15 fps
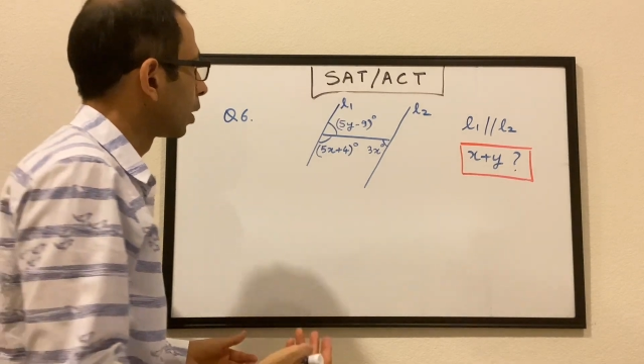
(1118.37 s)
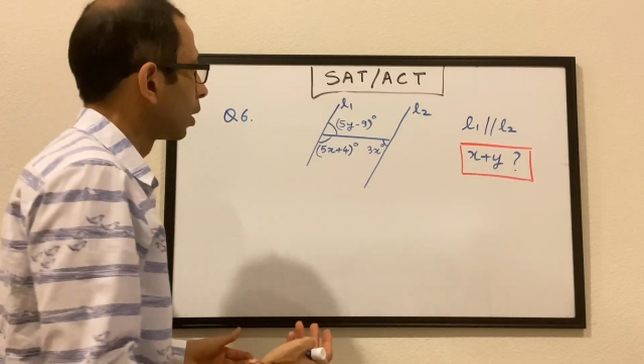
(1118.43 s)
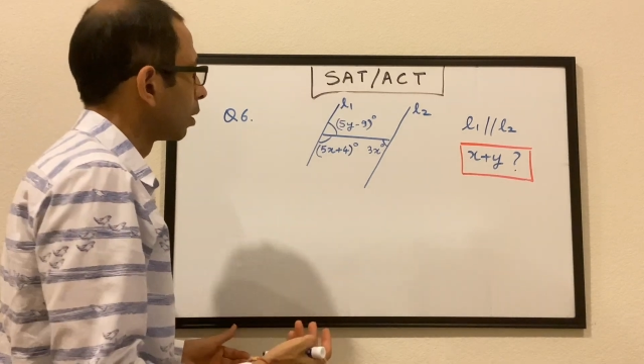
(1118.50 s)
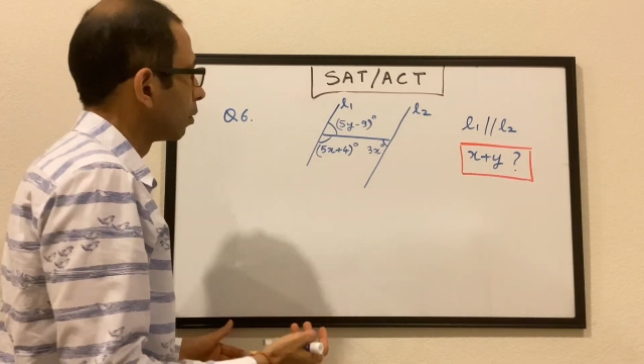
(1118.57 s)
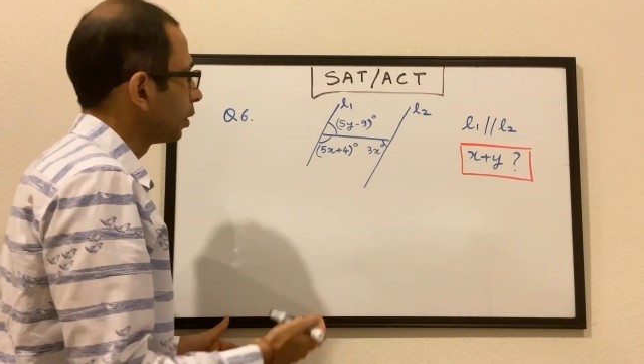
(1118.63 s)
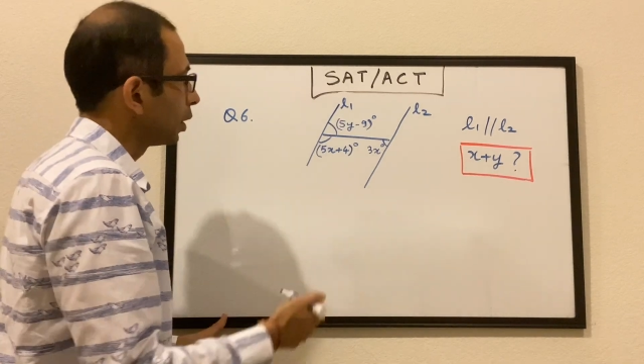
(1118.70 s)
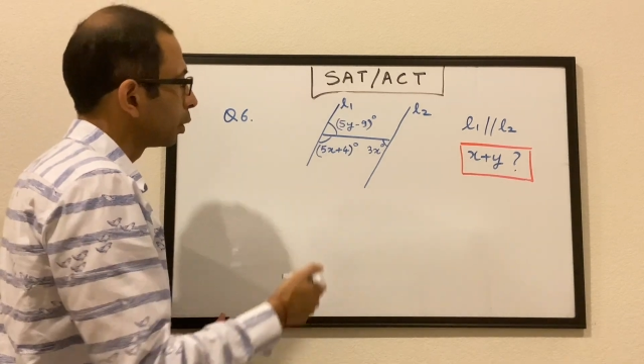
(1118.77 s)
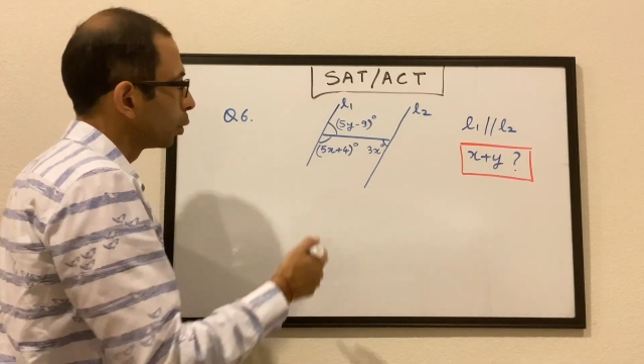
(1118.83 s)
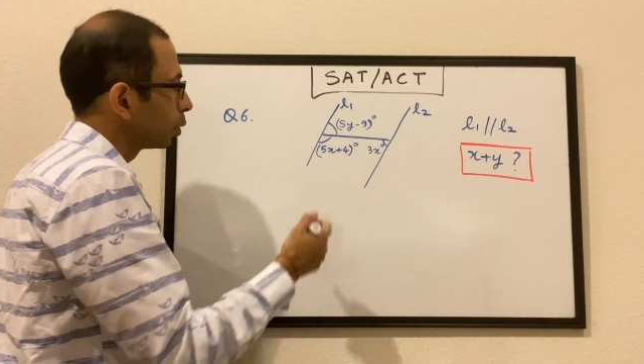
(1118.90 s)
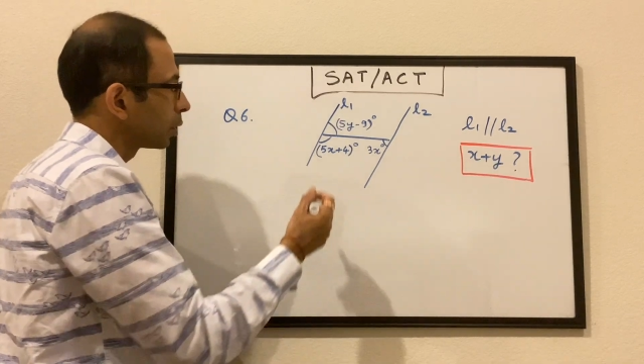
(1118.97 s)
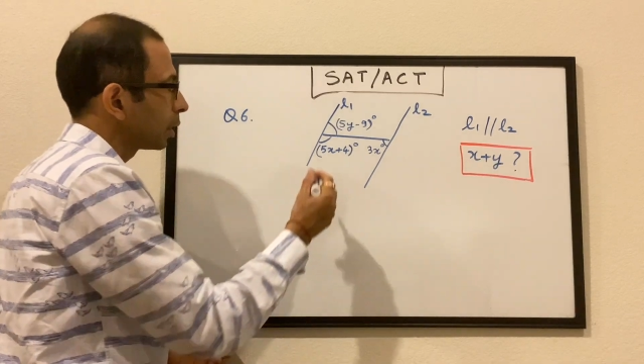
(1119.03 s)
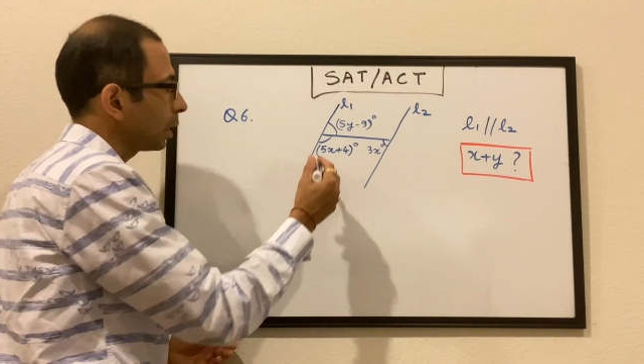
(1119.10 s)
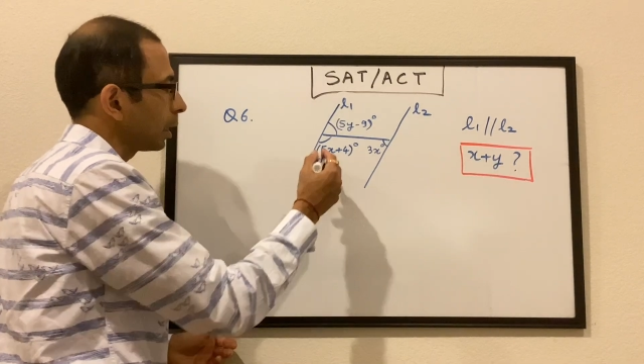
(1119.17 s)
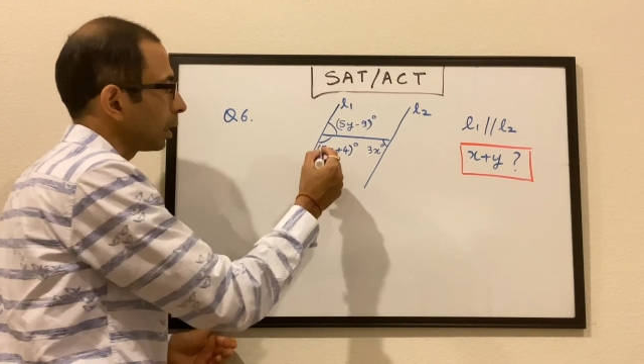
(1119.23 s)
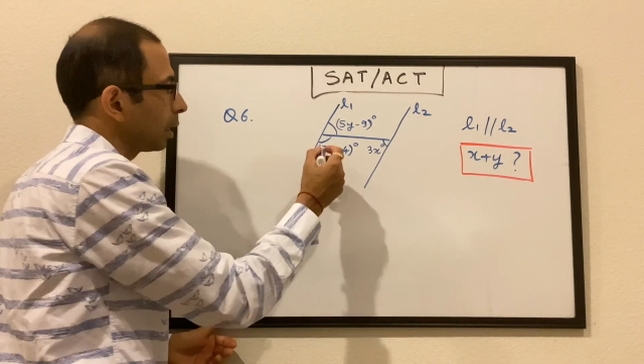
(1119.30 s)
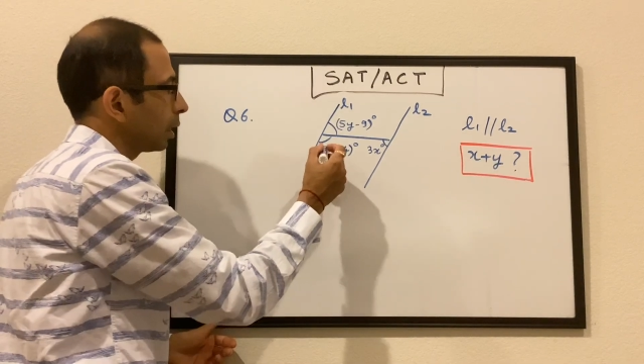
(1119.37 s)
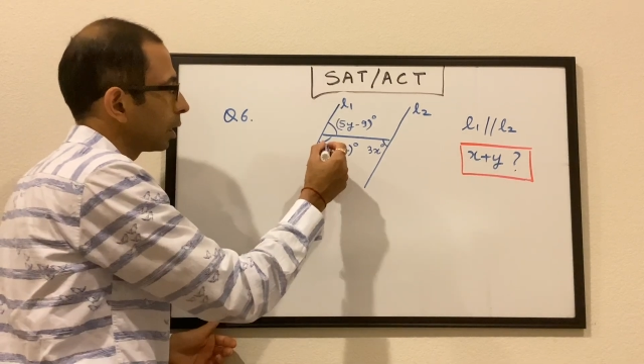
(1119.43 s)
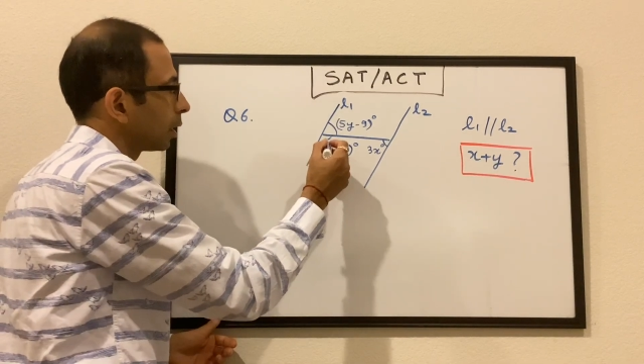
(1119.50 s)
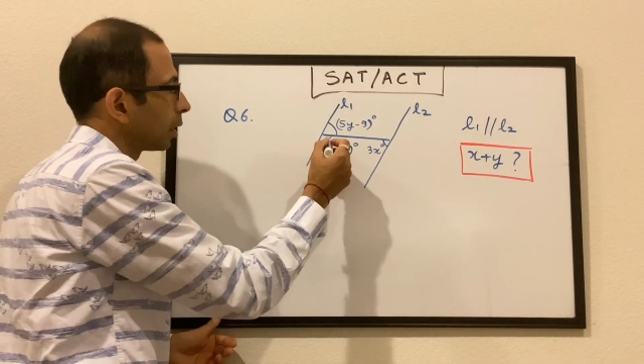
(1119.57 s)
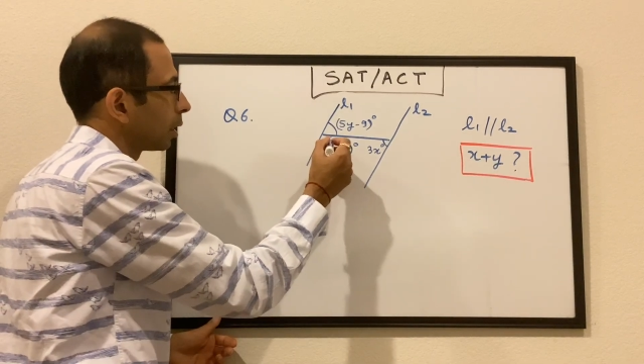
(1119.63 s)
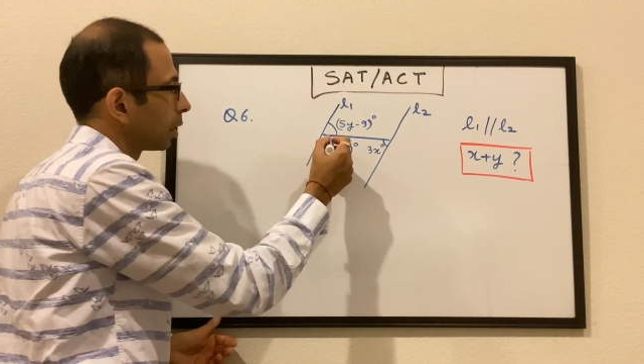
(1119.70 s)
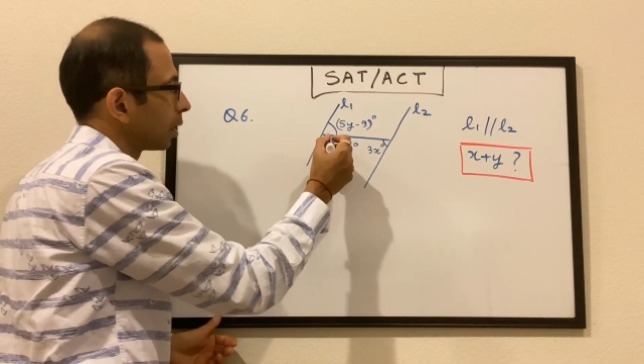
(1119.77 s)
we do see
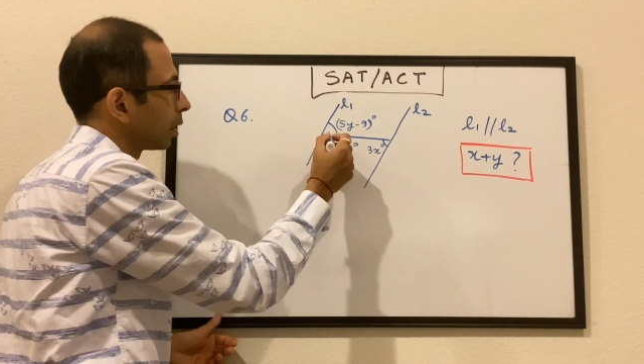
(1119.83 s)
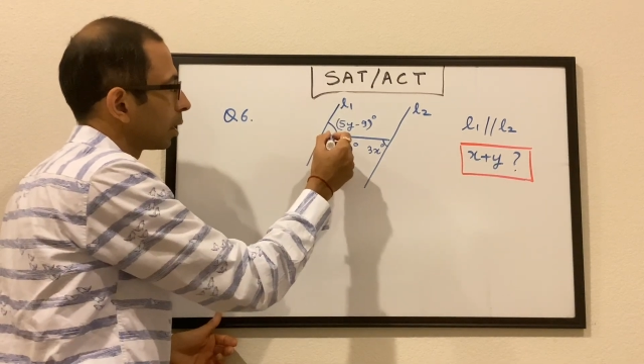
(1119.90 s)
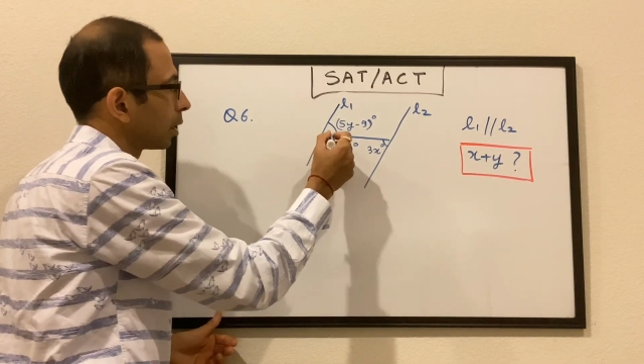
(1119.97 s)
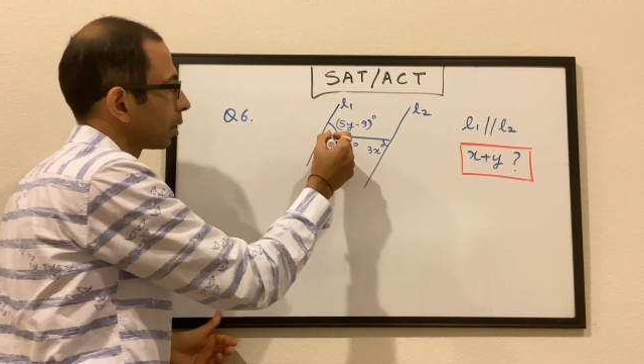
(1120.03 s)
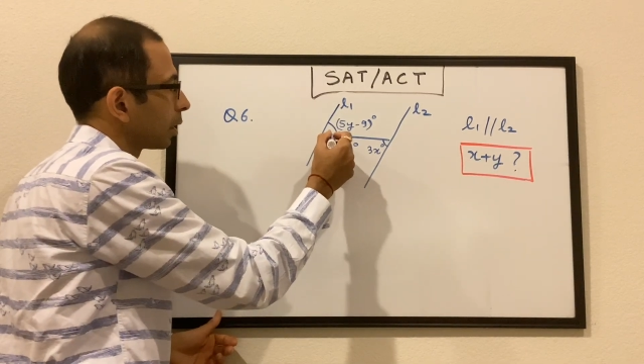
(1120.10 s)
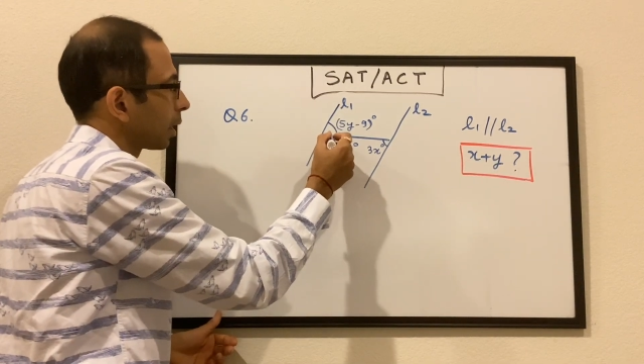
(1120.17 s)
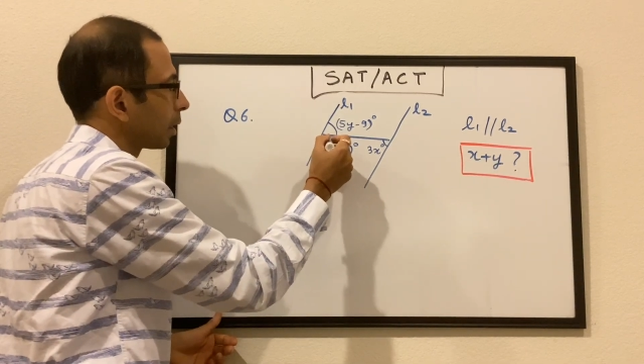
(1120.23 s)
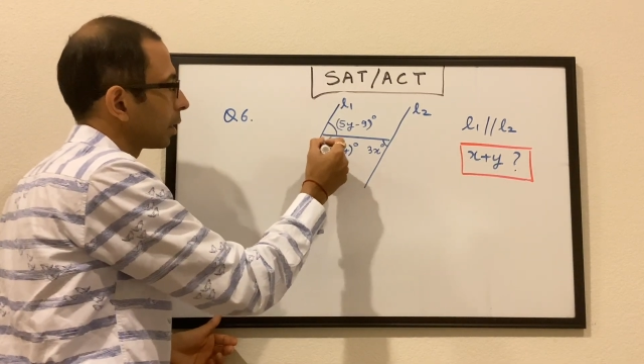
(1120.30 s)
that